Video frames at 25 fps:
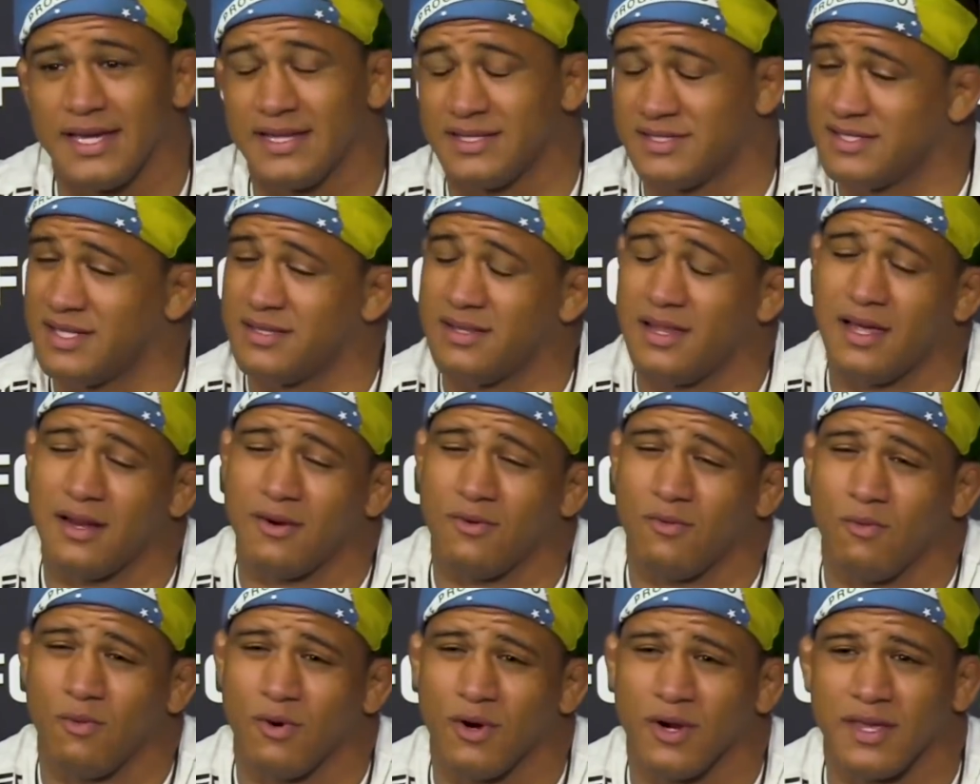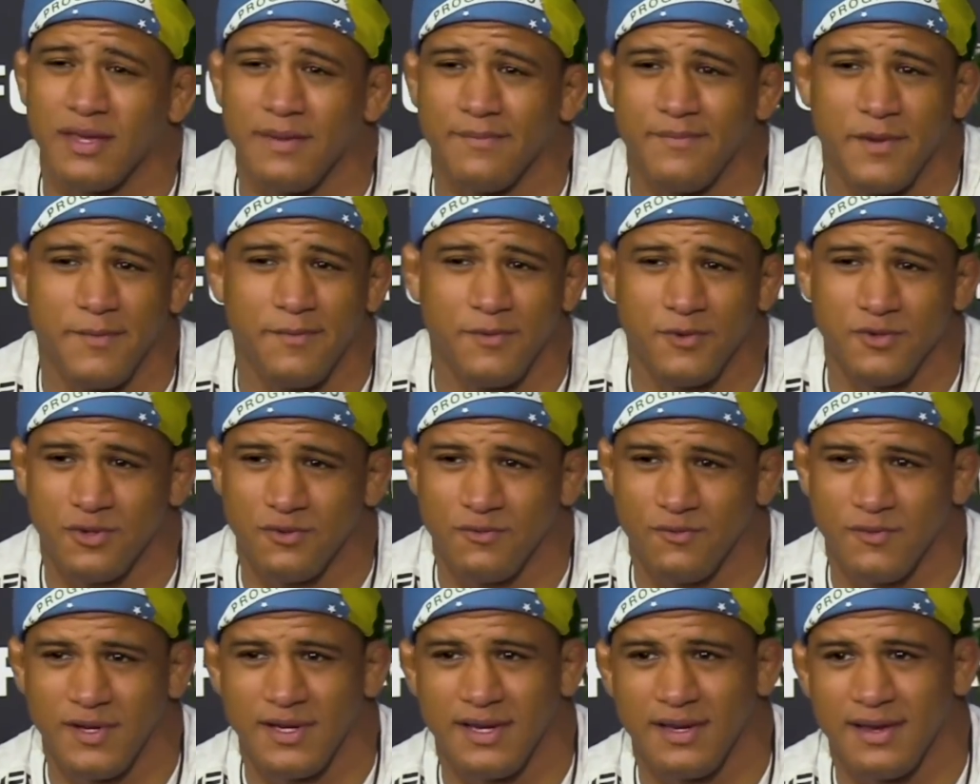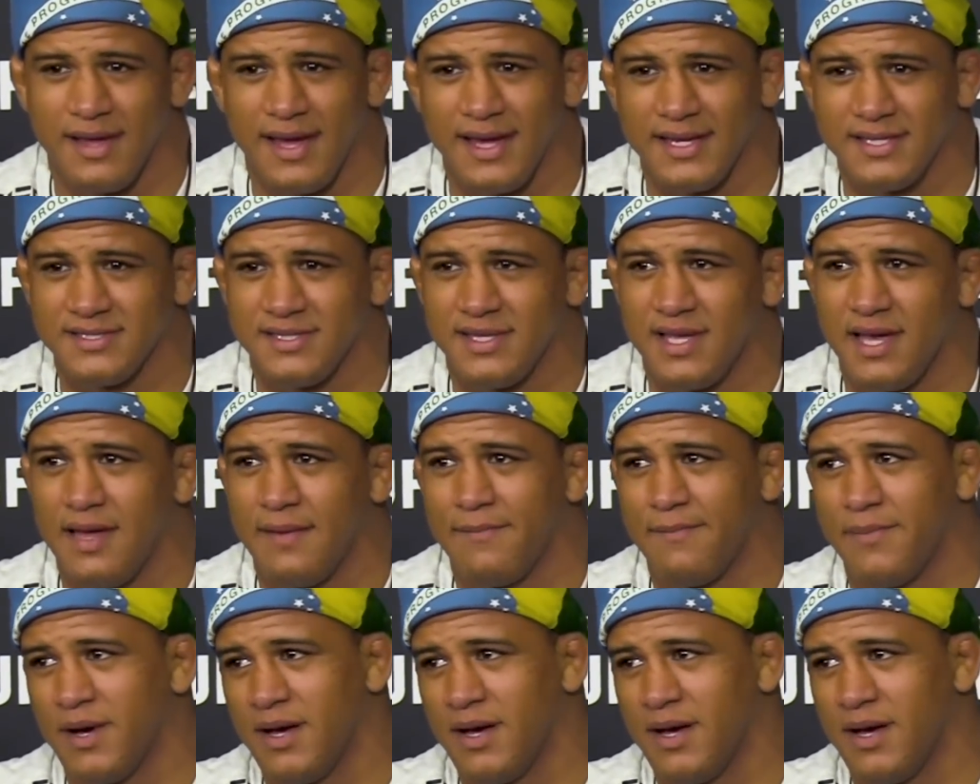and there's a lot of work, and people don't realize that.